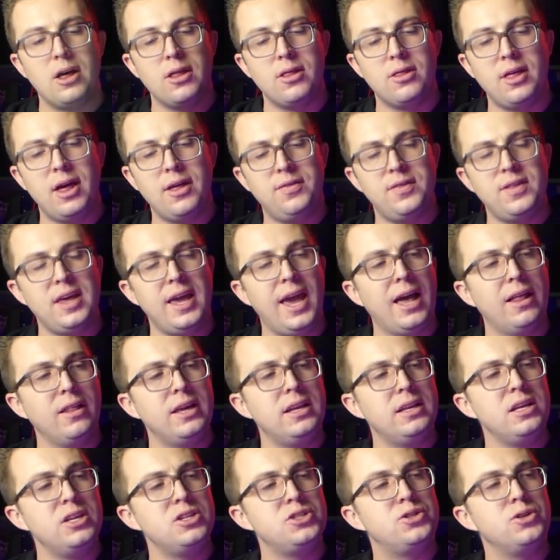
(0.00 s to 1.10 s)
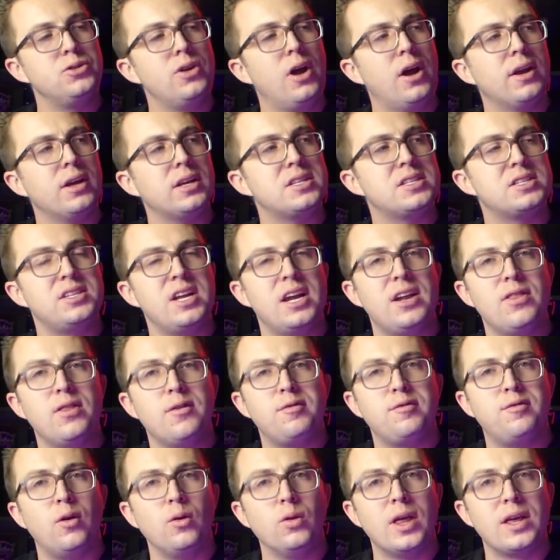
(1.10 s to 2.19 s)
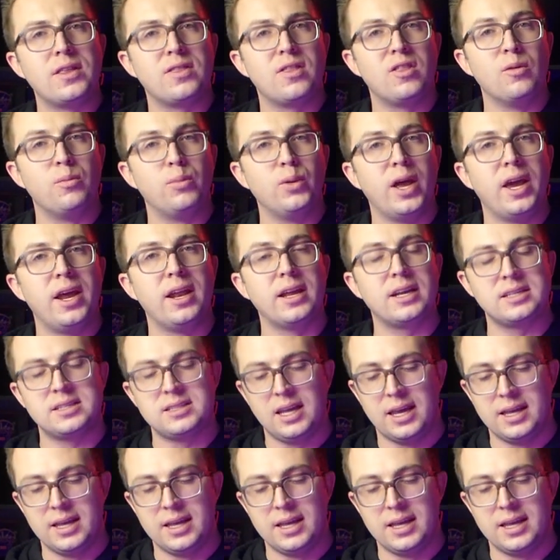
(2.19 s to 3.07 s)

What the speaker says: that the LEDs do not extend the full length of the blade.